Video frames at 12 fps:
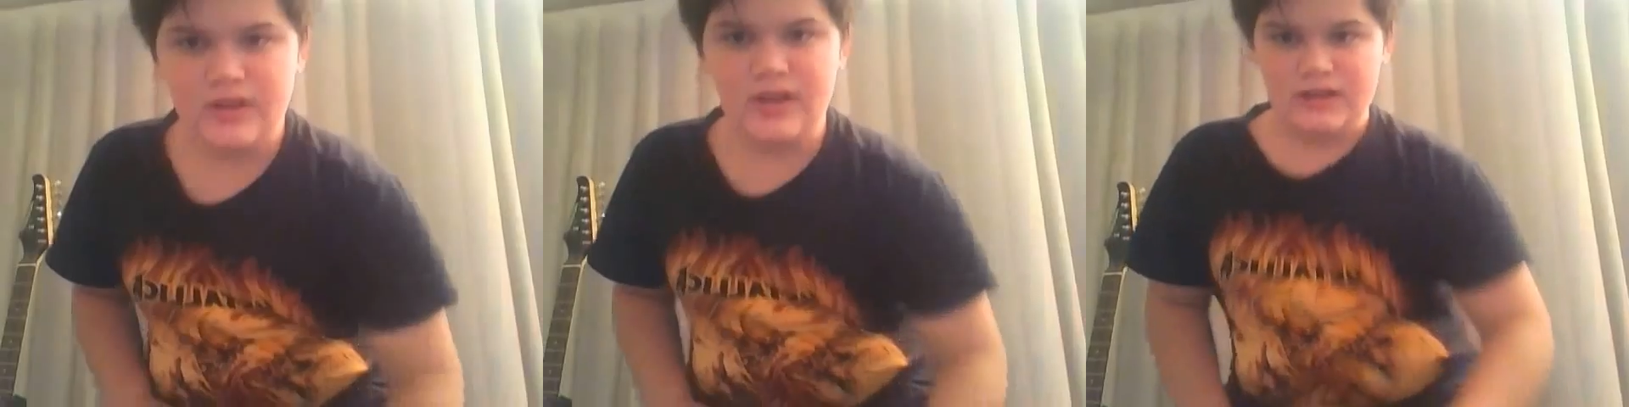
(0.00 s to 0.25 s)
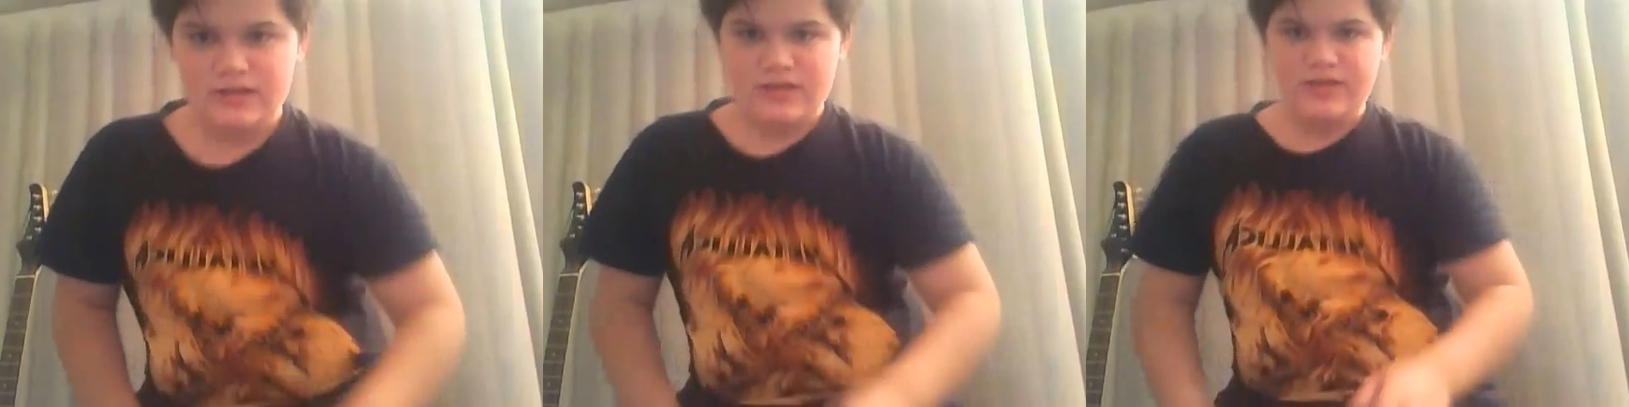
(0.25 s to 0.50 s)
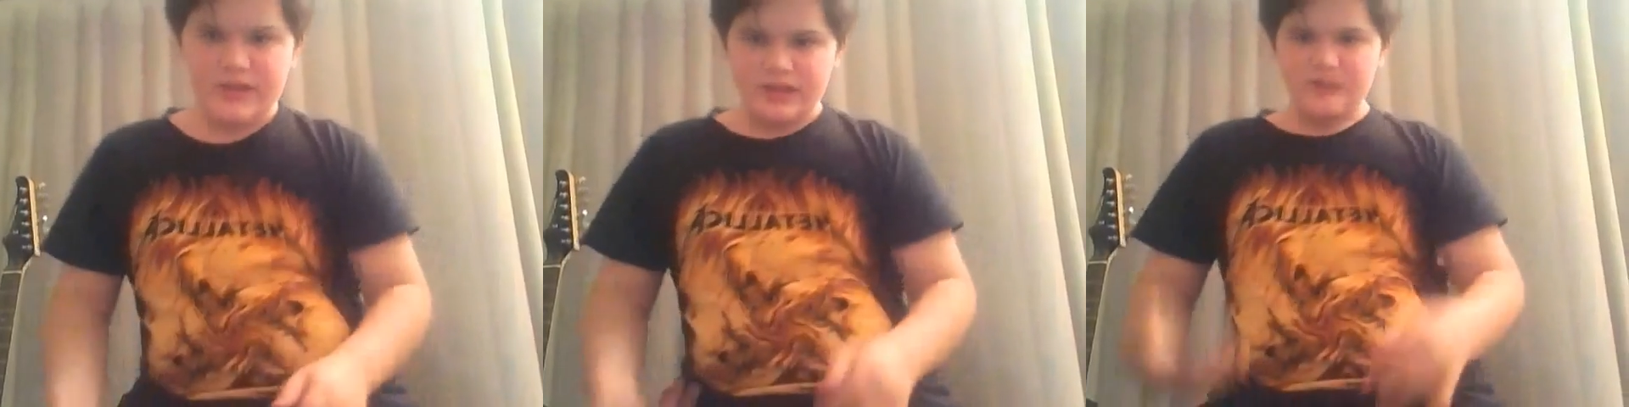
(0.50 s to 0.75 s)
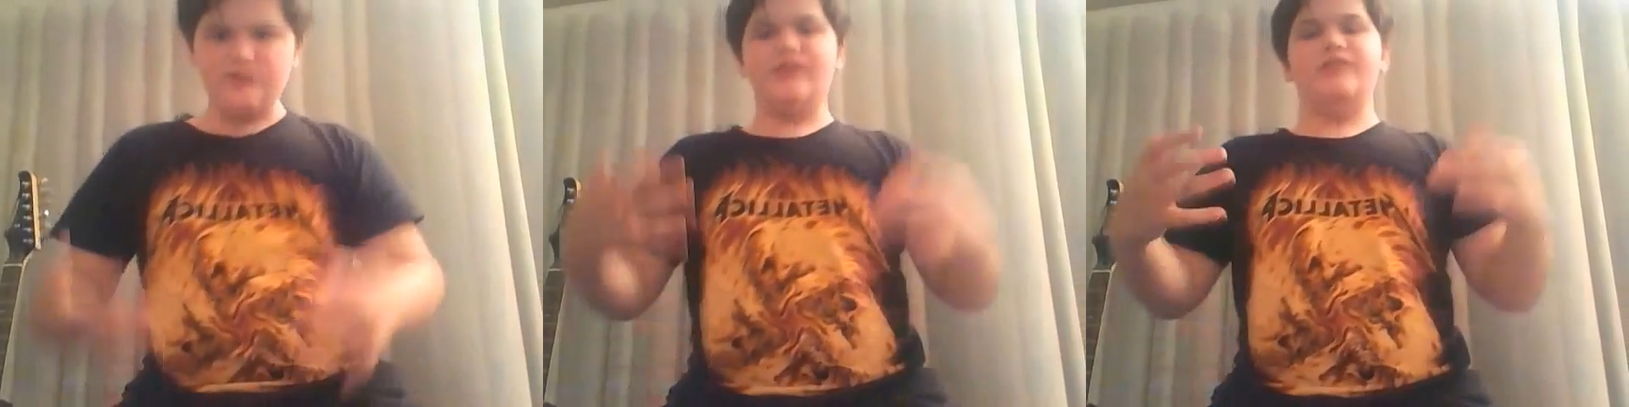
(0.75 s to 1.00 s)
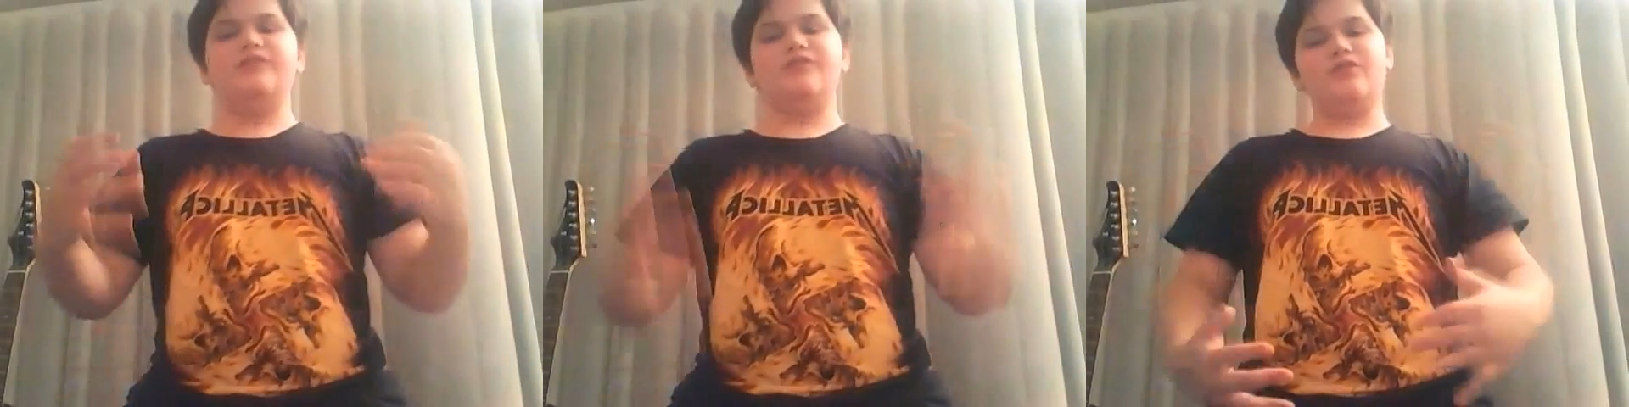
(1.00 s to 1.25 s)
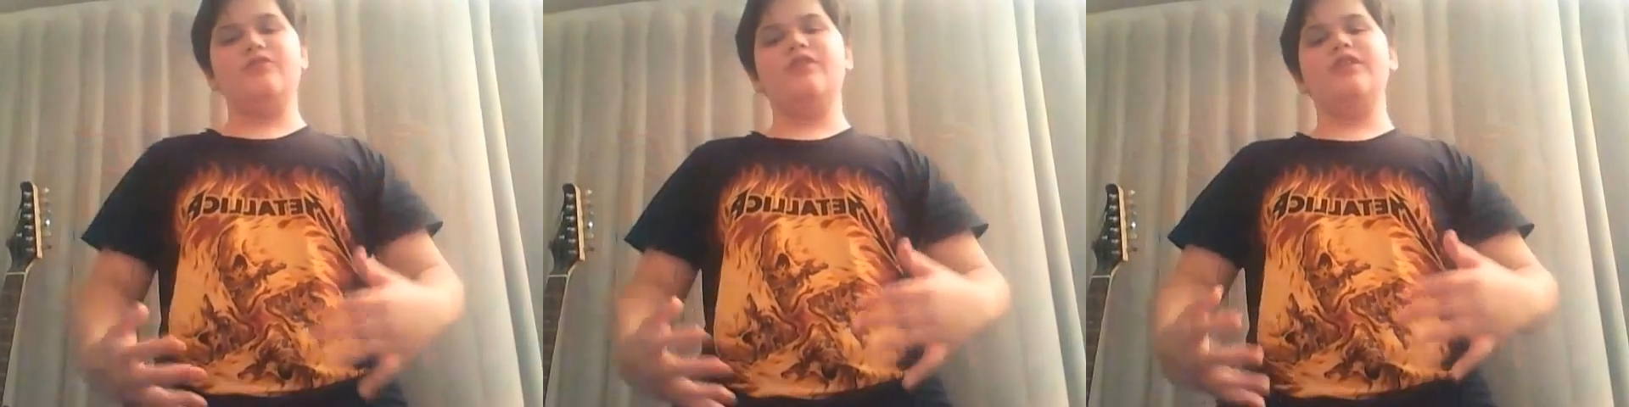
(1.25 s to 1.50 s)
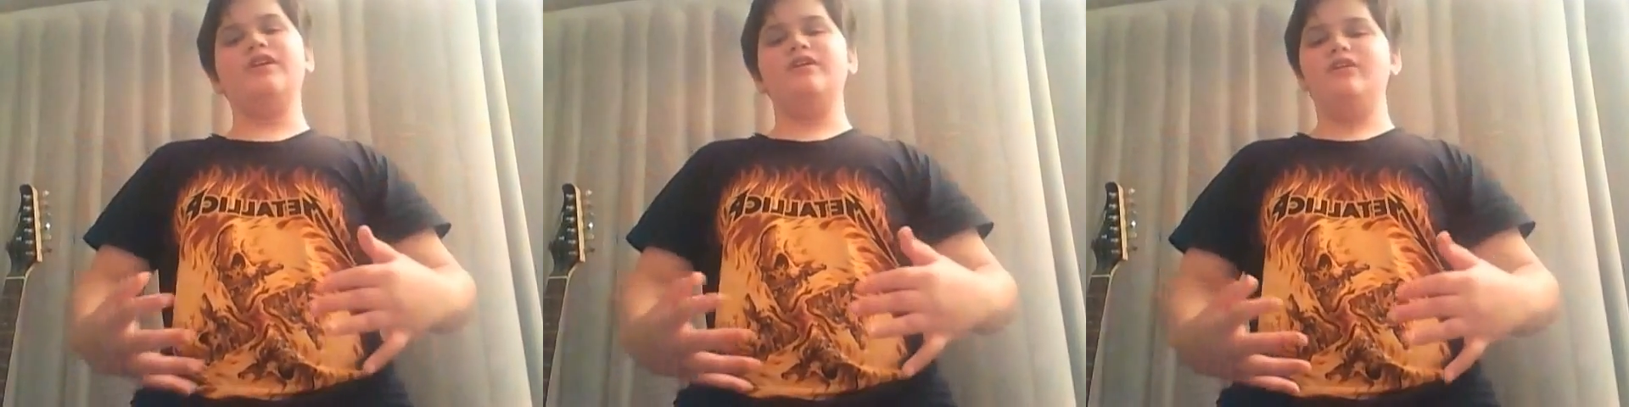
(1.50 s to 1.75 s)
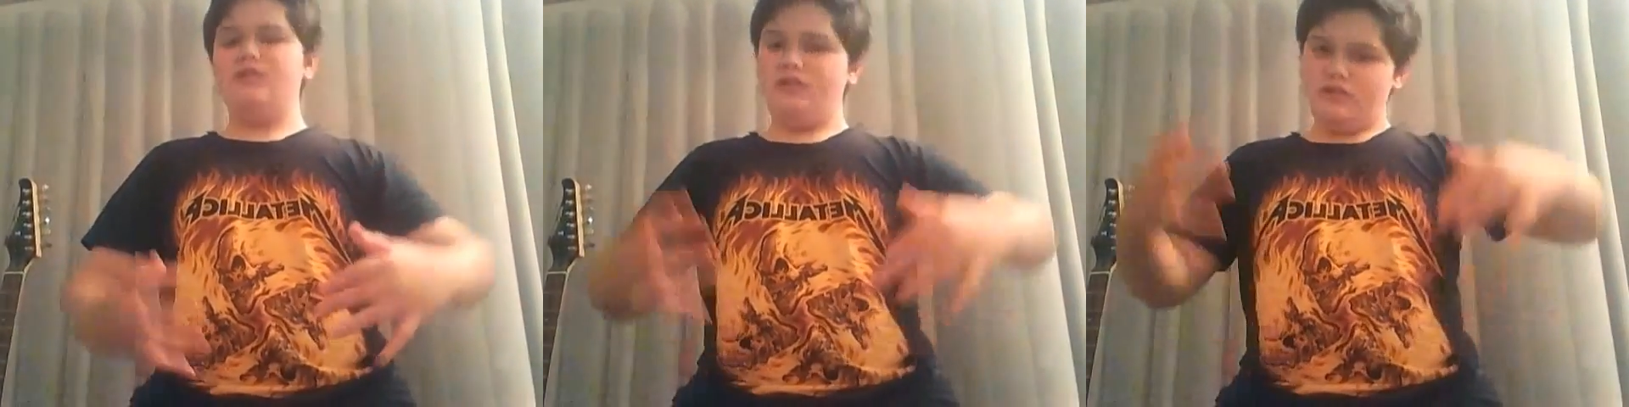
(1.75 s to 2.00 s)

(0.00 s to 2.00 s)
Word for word: and things that you're going to need.